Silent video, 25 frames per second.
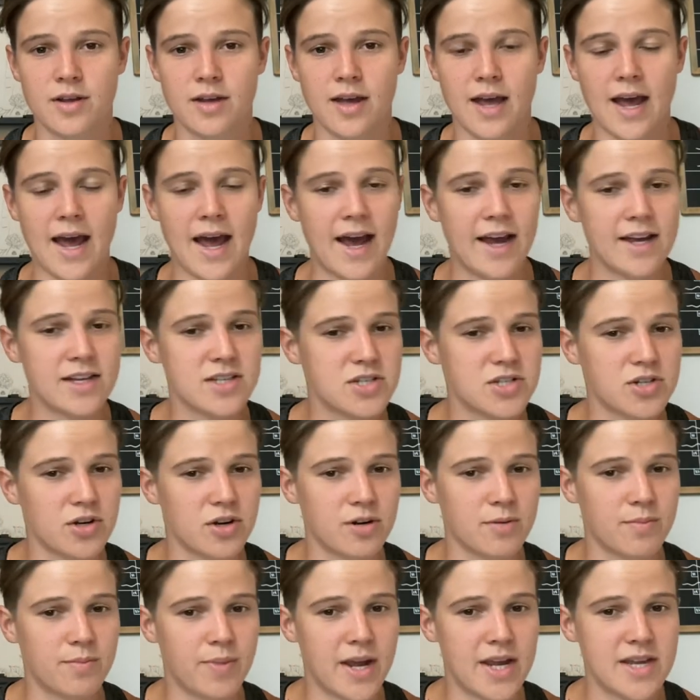at
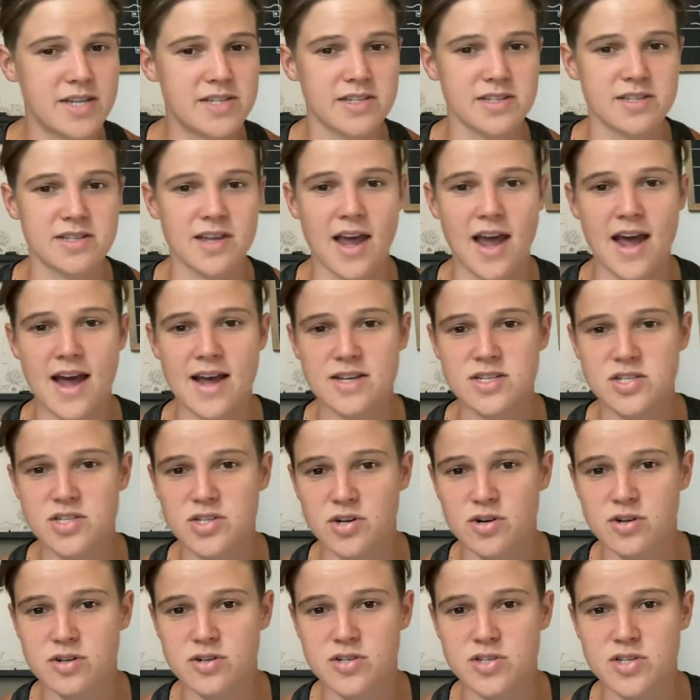certain paces, at
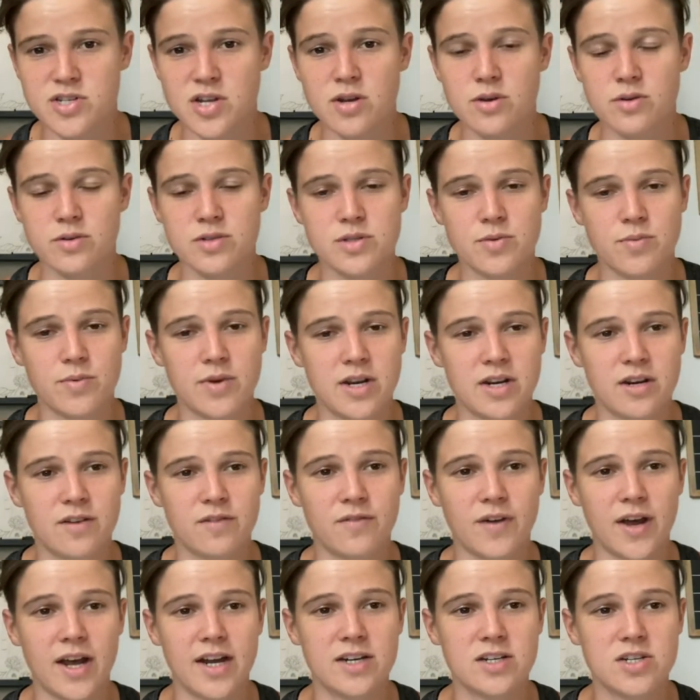certain zones? We need to
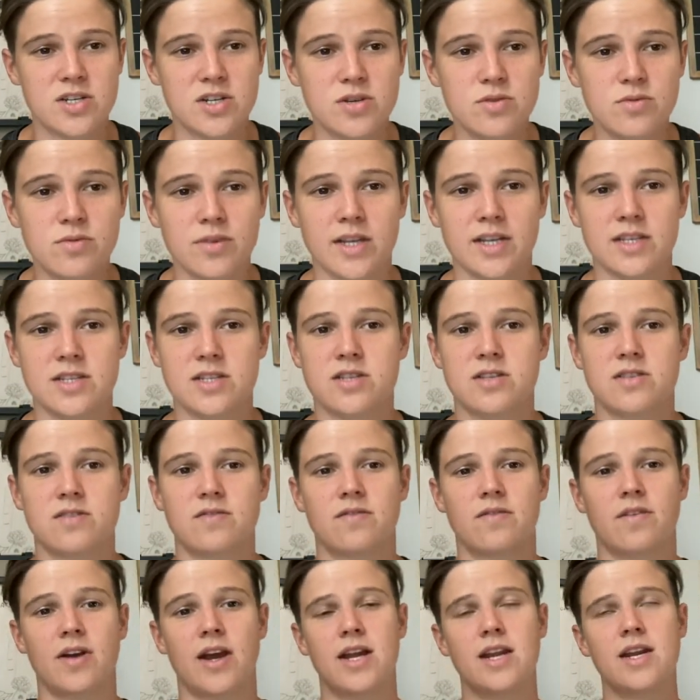fine tune this,
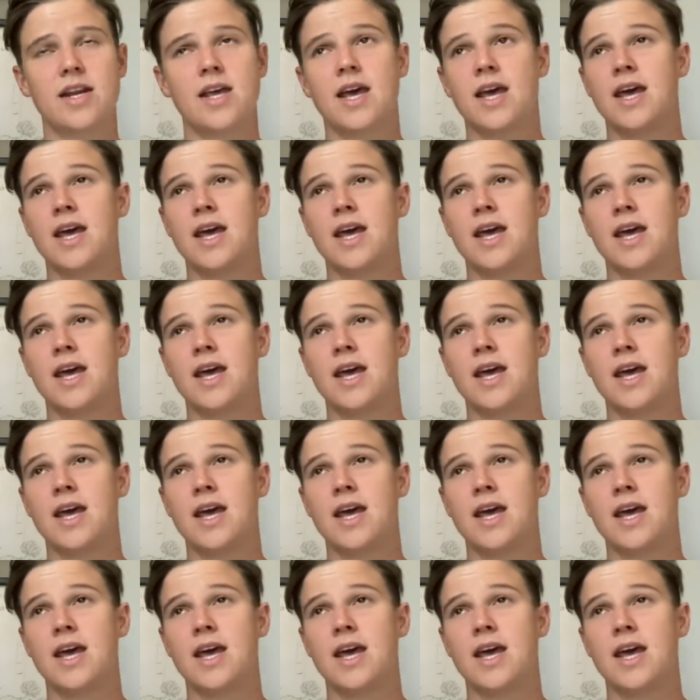right?